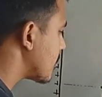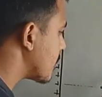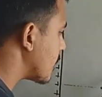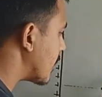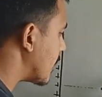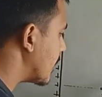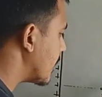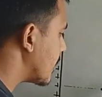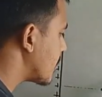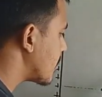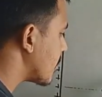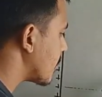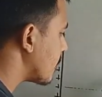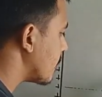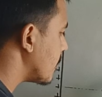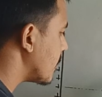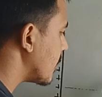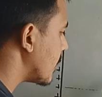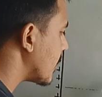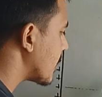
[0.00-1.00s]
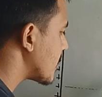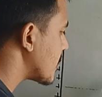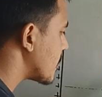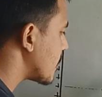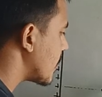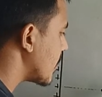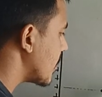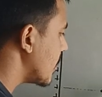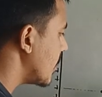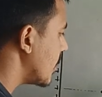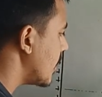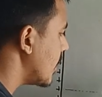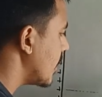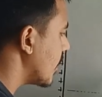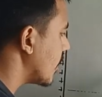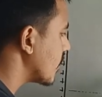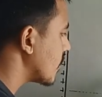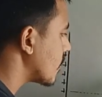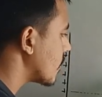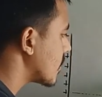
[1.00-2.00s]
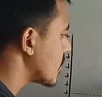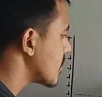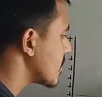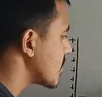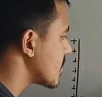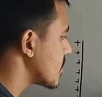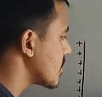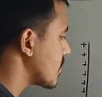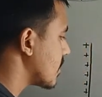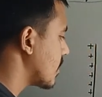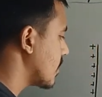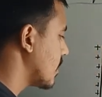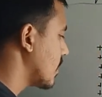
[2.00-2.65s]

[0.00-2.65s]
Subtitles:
So electric field acts radially outwards.